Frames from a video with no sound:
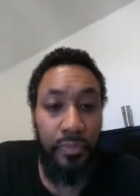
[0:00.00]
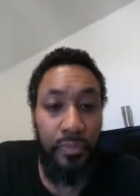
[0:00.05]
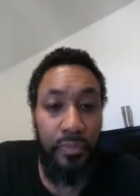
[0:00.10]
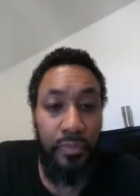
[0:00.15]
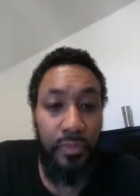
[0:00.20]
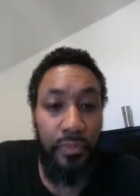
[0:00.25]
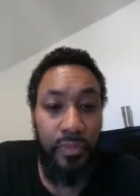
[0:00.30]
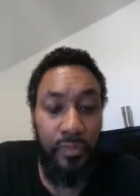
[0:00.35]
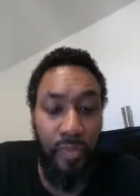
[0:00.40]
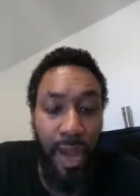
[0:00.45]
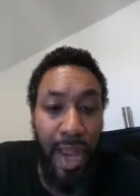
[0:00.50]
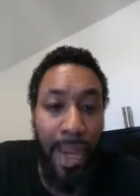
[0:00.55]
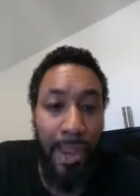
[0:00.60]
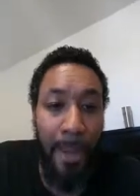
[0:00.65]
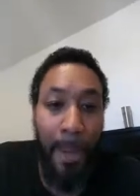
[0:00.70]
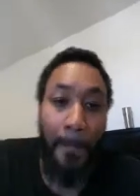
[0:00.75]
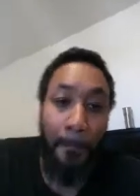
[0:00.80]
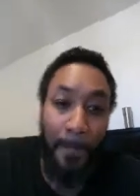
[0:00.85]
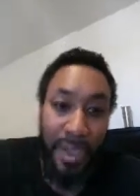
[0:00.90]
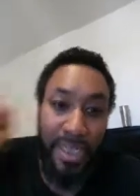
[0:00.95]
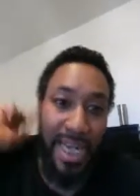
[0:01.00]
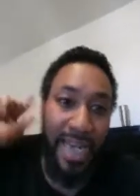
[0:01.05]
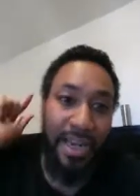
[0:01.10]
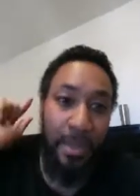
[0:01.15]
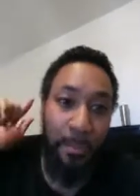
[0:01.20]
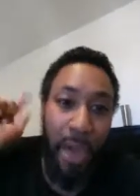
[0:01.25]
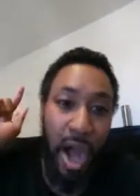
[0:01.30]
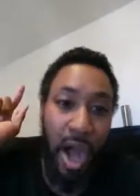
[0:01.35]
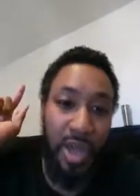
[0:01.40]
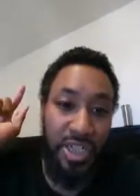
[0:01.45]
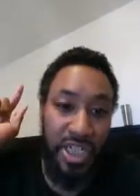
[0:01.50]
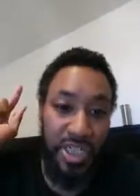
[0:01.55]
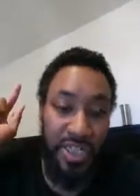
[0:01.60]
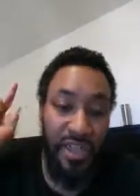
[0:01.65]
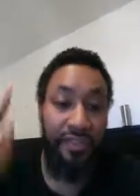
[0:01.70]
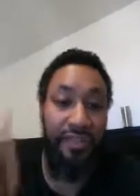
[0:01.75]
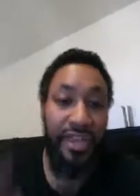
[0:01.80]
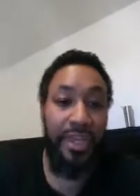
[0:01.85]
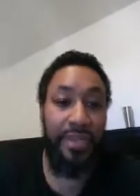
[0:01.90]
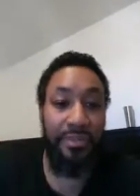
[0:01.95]
Right? But they're the bosses
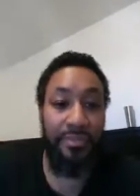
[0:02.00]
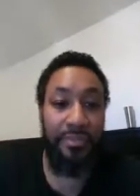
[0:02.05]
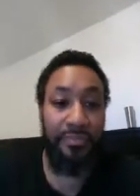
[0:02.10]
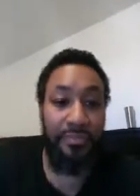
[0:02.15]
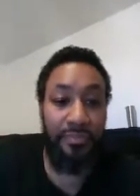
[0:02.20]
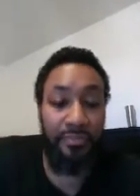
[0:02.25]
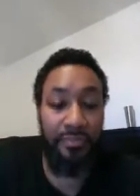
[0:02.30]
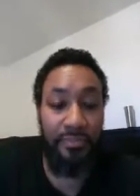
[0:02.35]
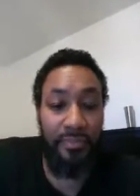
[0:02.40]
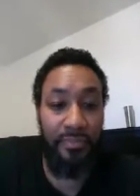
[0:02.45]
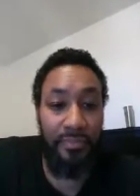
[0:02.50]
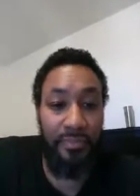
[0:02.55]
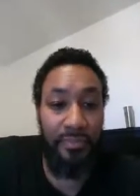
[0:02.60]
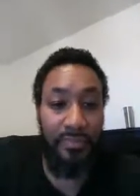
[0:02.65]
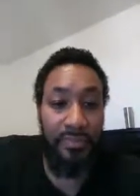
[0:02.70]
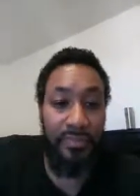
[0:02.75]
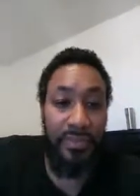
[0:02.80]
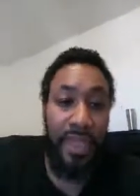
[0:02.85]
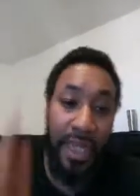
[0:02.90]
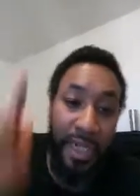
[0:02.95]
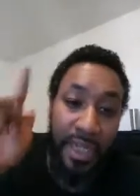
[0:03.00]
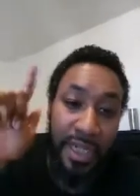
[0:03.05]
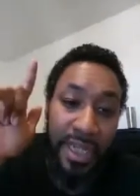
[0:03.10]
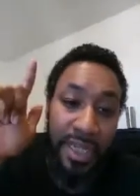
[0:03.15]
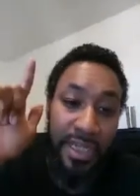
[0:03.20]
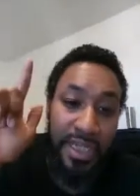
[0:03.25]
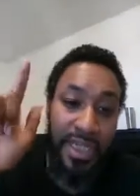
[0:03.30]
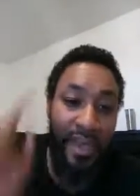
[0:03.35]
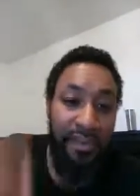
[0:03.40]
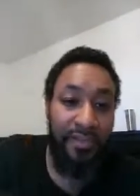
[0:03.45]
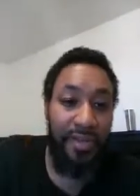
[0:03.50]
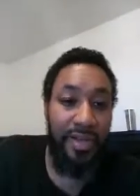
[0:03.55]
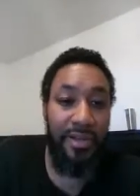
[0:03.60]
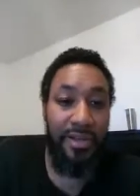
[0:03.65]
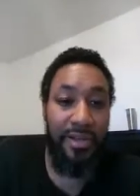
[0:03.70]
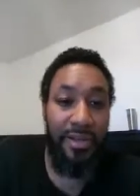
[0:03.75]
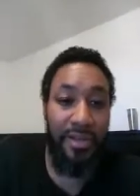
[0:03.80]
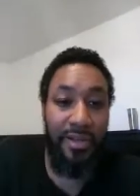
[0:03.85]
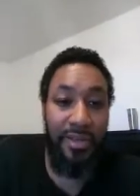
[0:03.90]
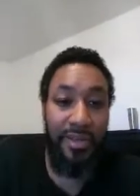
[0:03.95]
of it. They're the leaders of it.
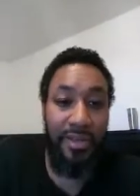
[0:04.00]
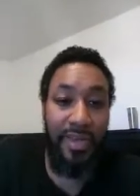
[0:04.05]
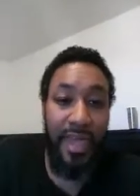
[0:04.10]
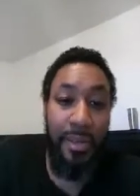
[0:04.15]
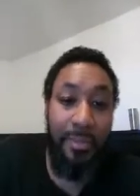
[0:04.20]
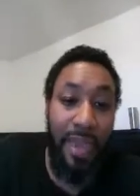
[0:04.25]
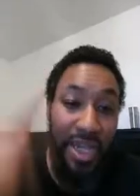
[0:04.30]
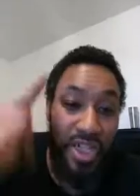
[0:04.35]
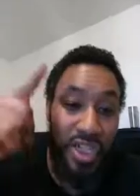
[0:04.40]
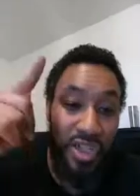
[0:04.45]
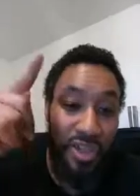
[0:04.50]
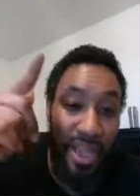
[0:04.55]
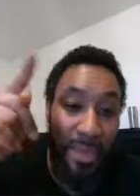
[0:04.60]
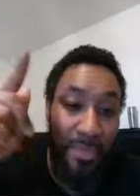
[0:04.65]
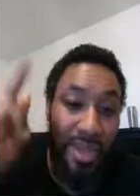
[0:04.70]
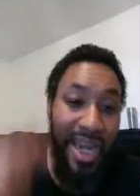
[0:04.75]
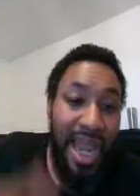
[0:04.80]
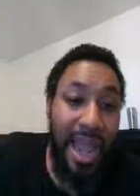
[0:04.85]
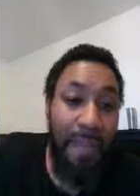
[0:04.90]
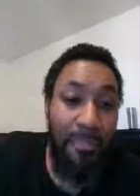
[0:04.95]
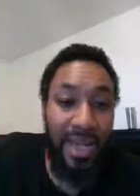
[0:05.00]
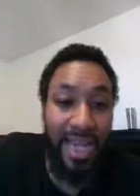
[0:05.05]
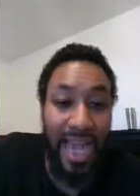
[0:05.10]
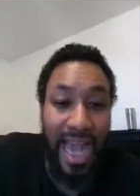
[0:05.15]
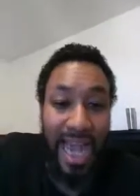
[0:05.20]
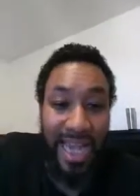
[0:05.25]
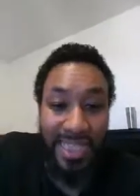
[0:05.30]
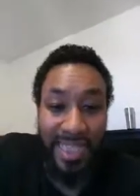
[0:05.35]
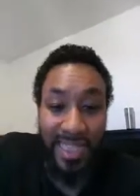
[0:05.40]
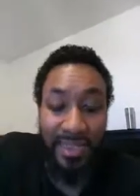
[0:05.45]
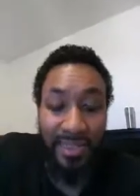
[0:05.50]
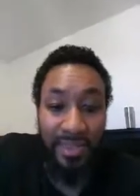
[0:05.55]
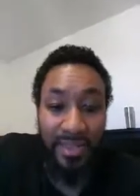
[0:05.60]
They make sure they monopolize it.